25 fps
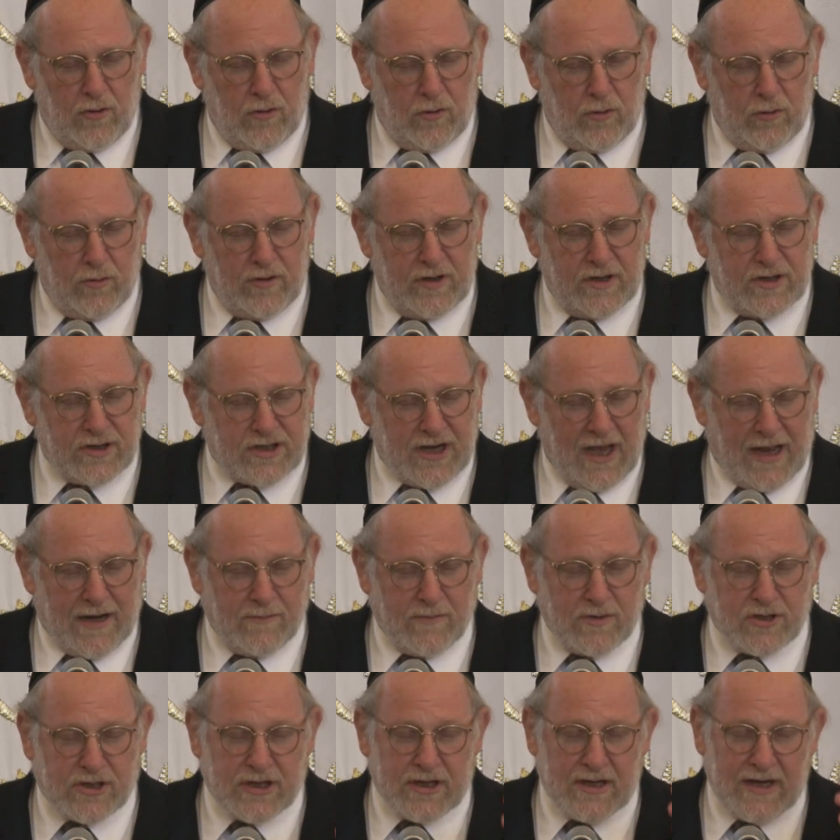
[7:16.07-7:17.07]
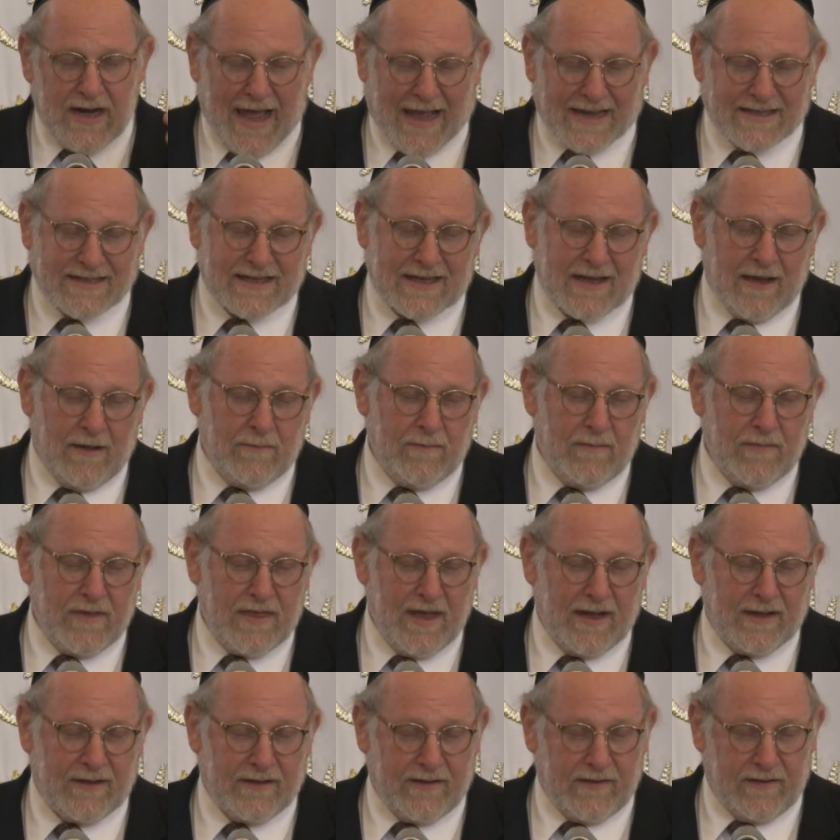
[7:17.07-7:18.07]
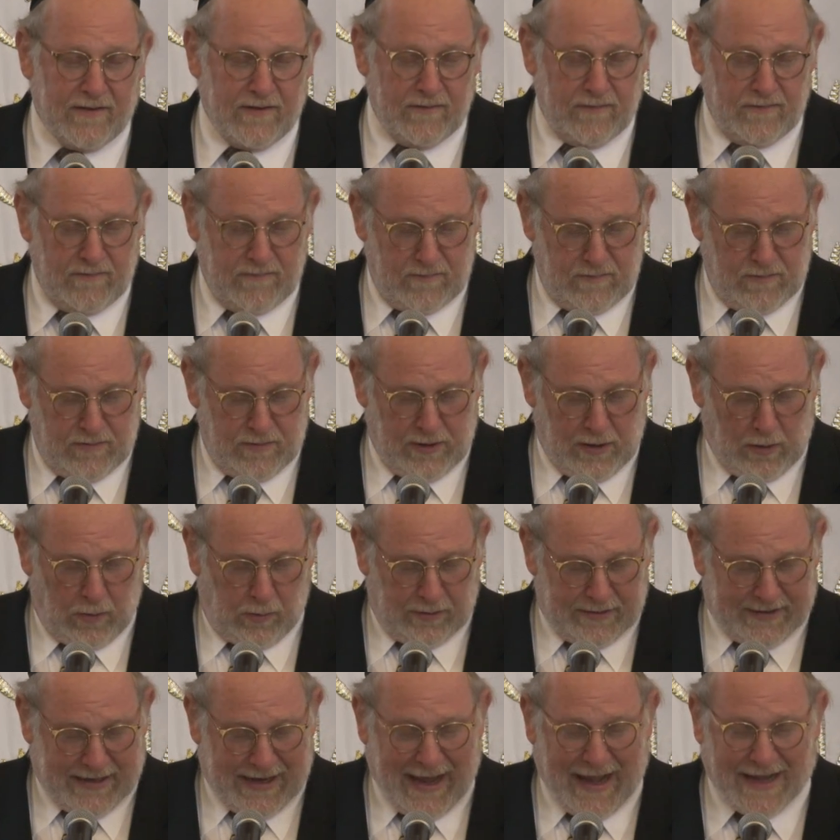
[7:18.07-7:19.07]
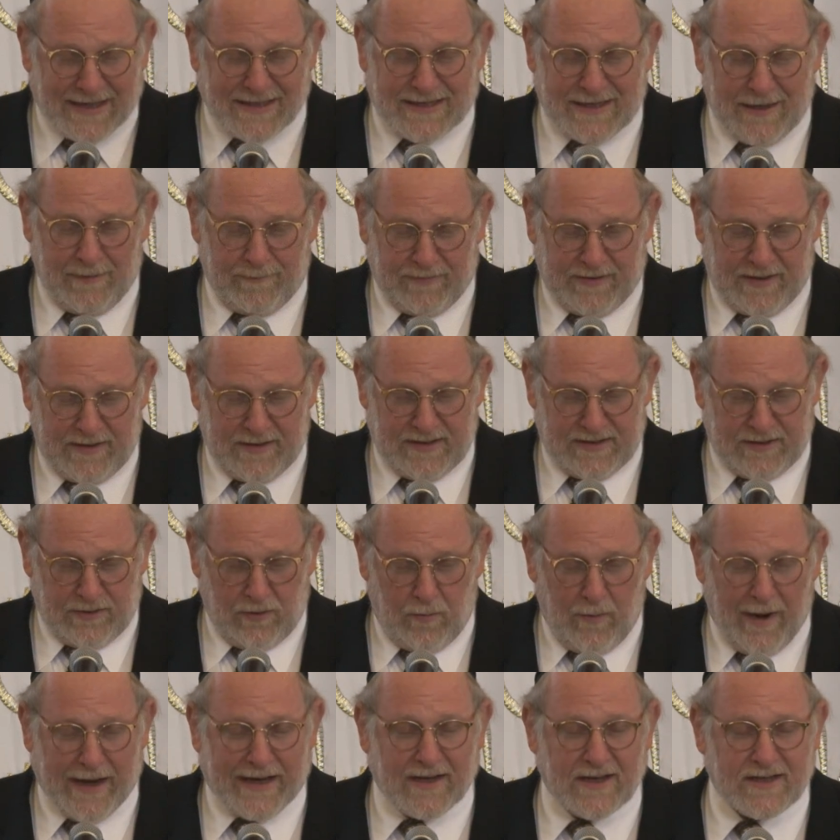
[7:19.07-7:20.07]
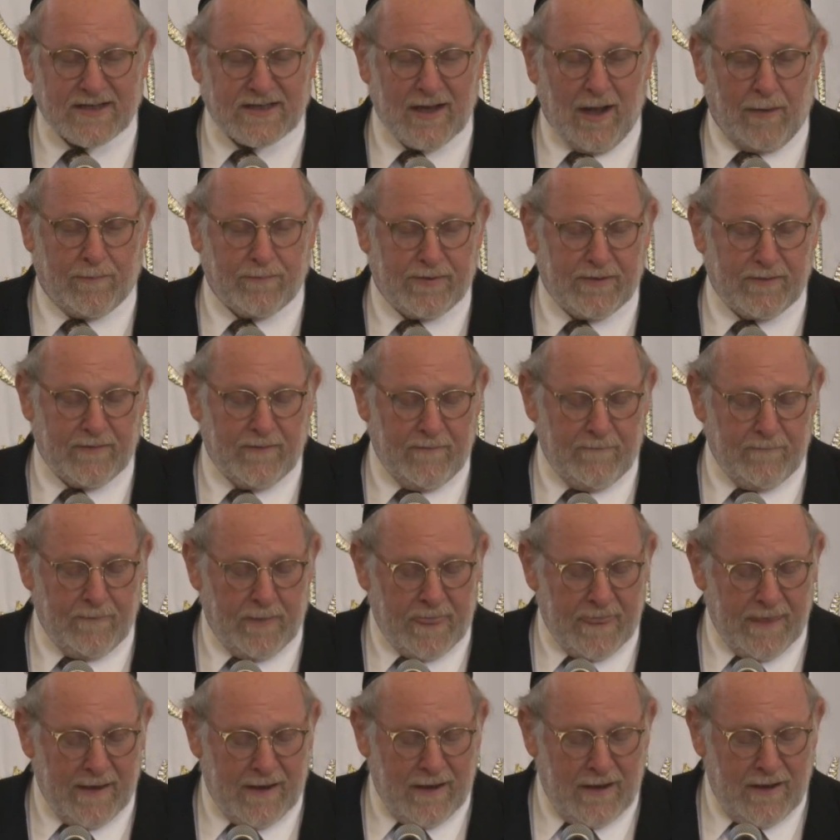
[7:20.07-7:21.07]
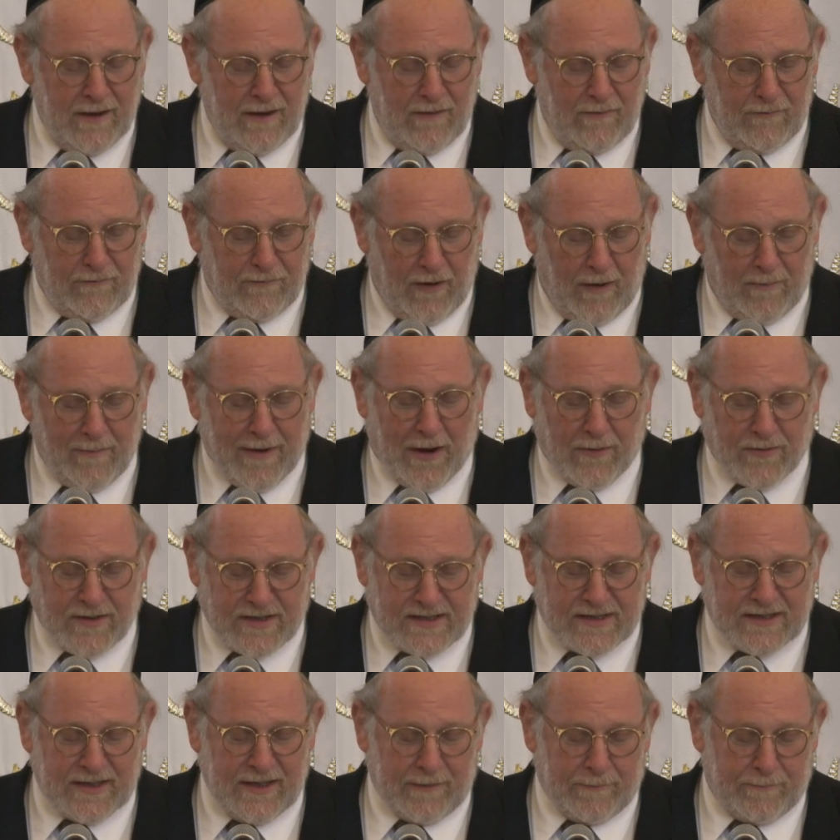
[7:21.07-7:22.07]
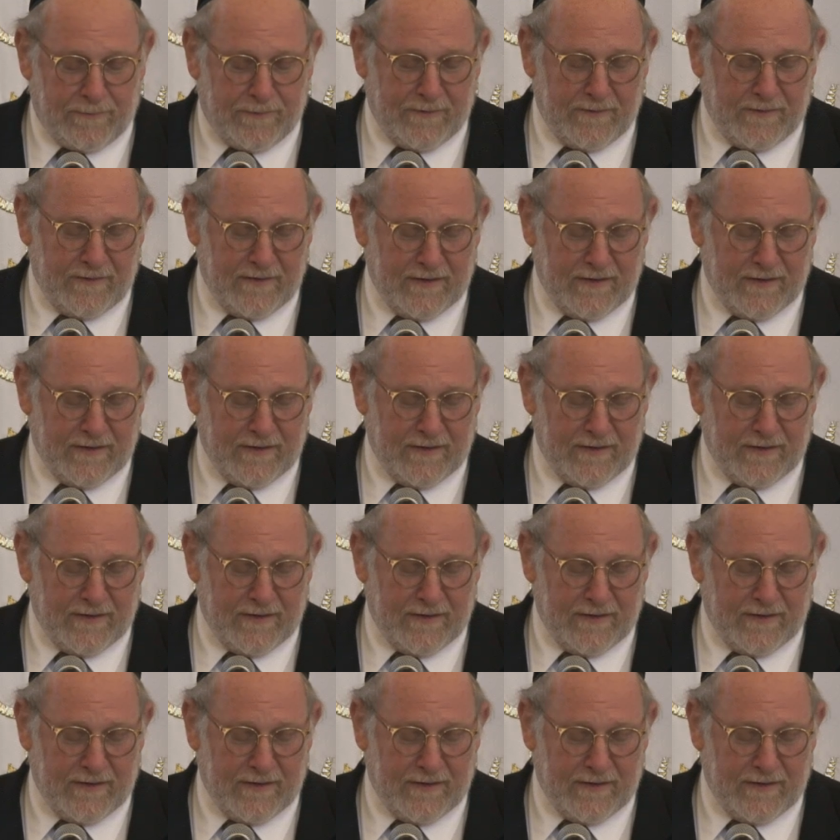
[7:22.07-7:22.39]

Ur Yeshenim Mishinaschem, that the whole concept is to wake us up from our sleep.